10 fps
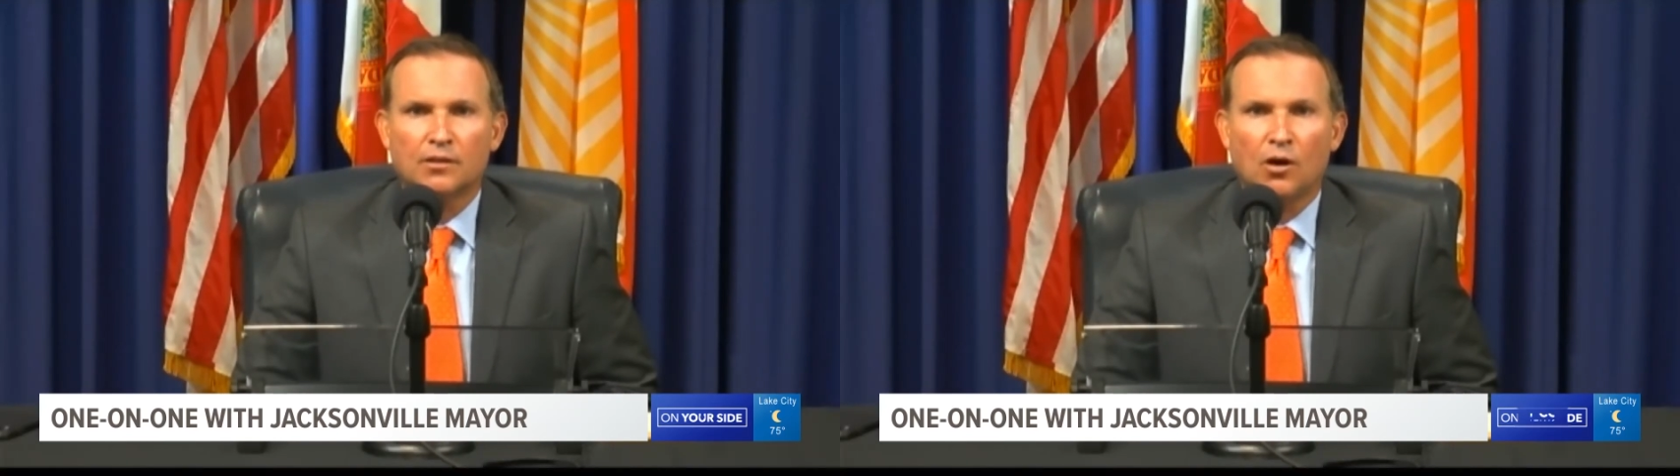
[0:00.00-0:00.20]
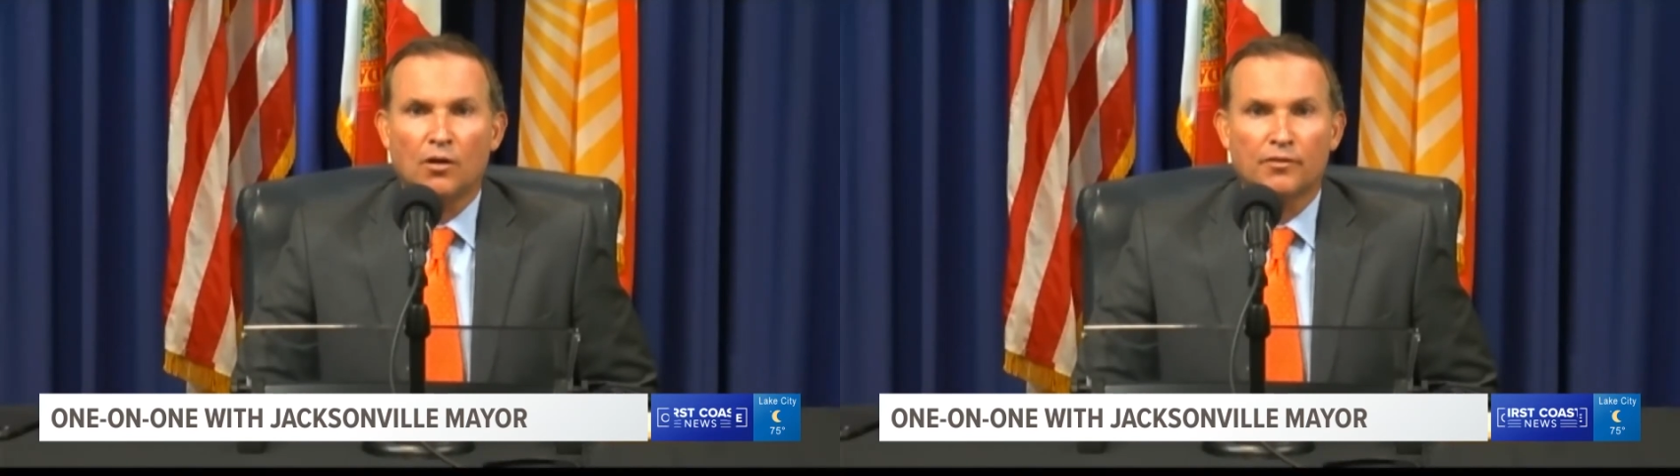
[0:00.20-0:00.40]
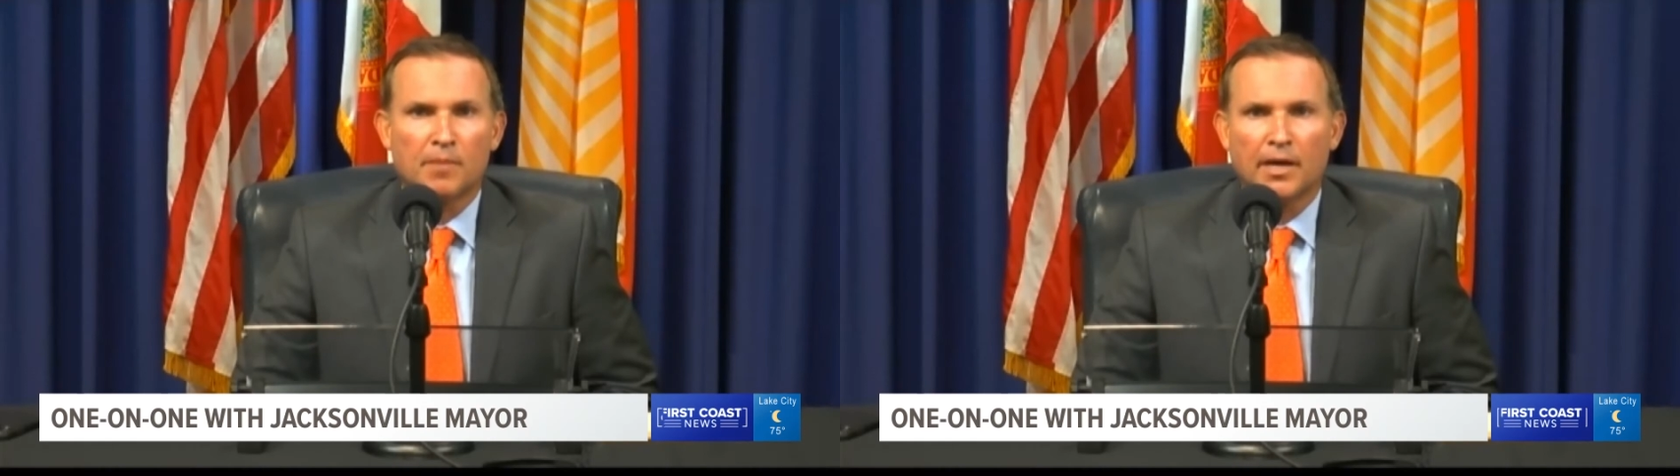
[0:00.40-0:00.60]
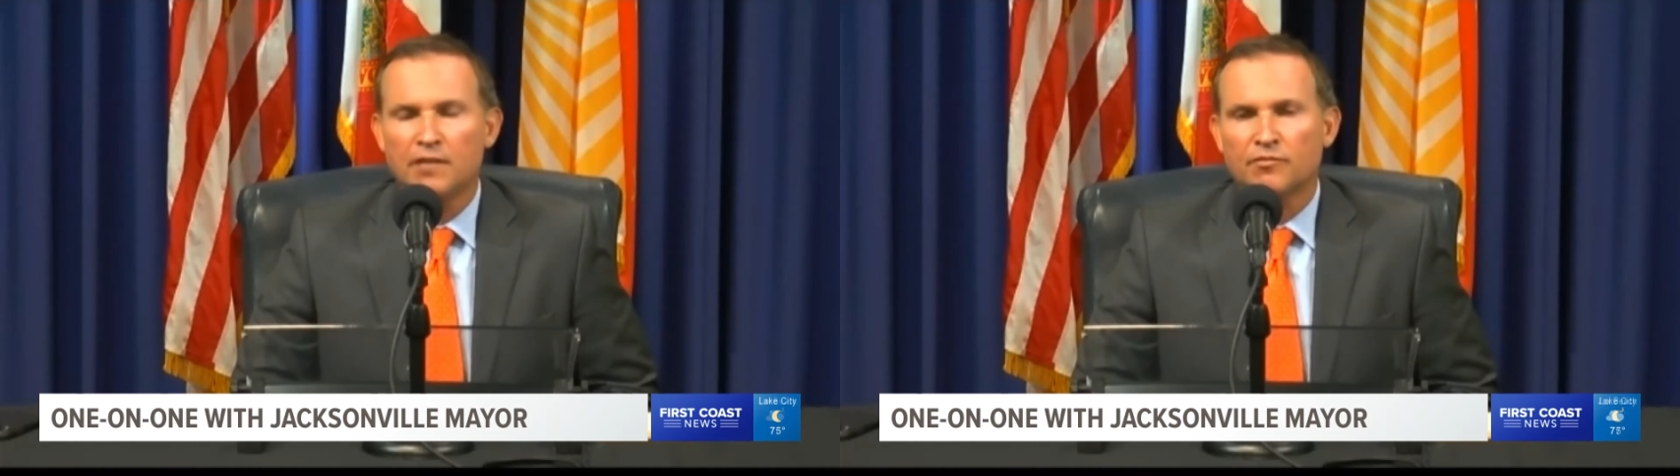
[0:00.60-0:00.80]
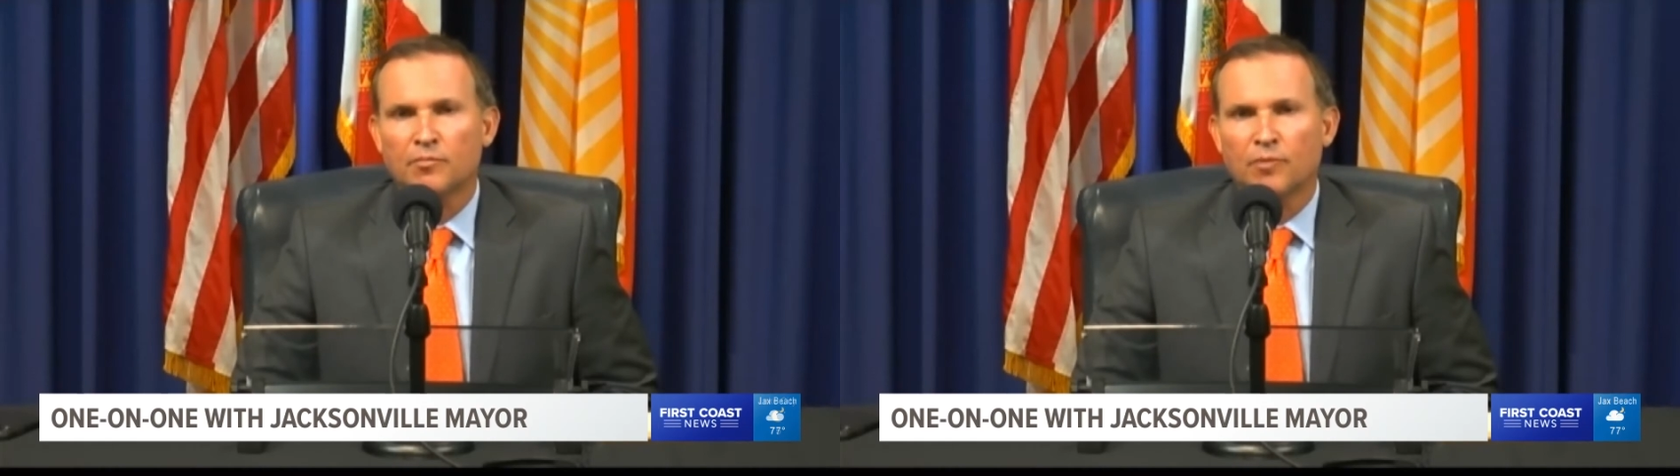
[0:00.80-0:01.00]
all their money
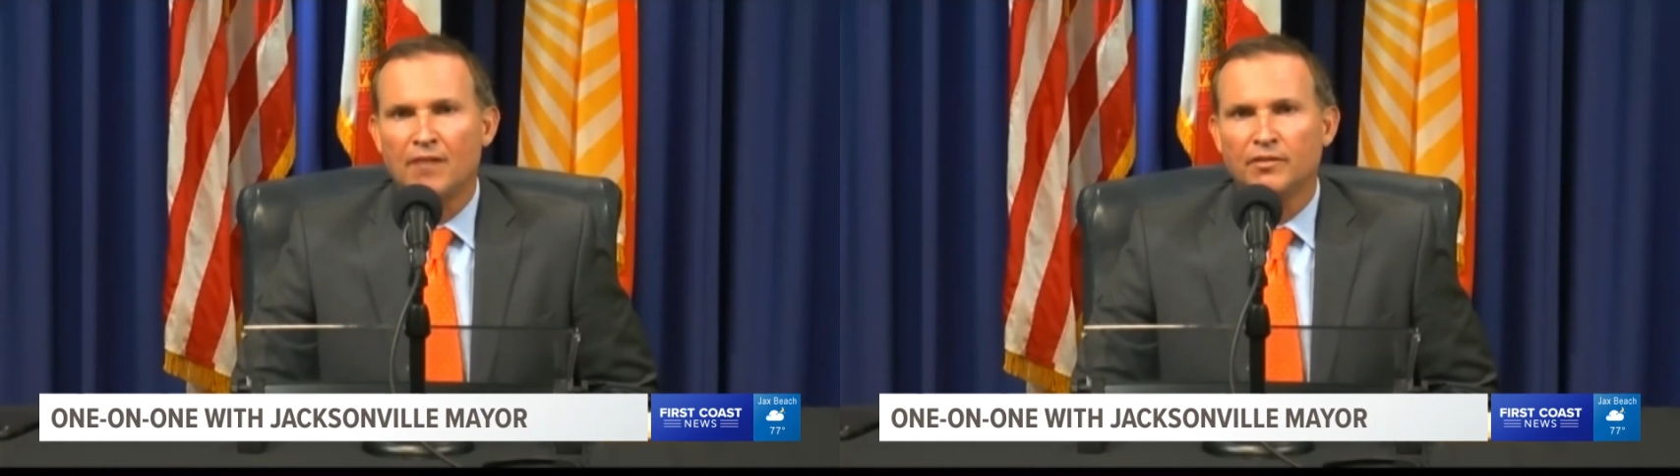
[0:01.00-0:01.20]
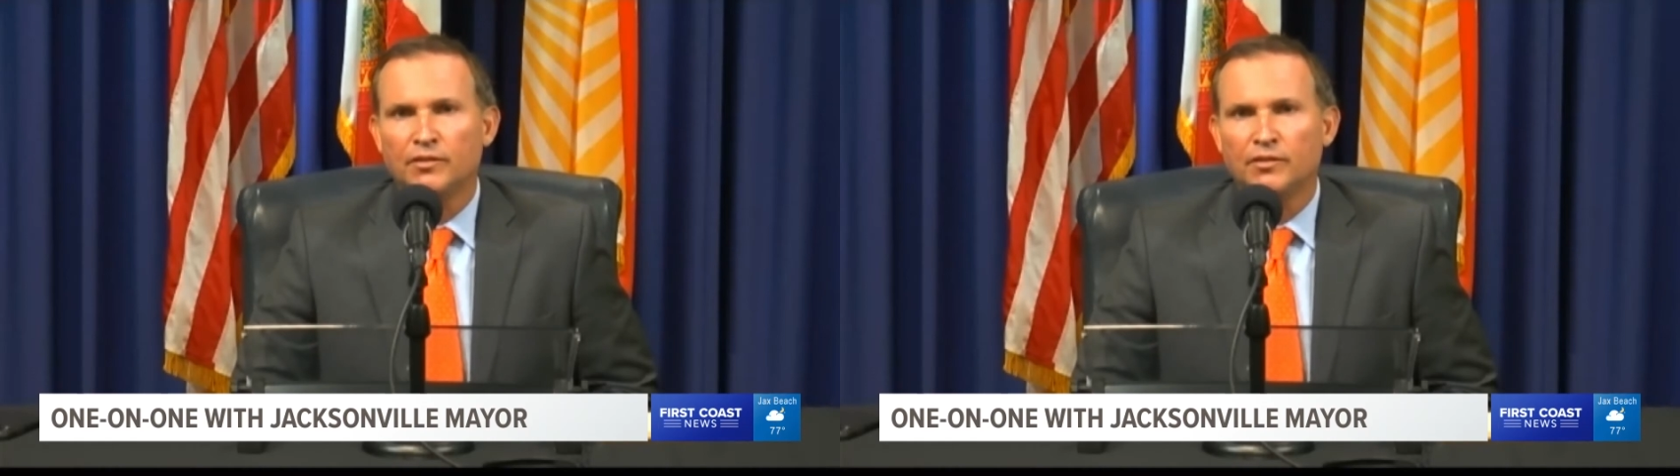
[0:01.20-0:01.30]
from private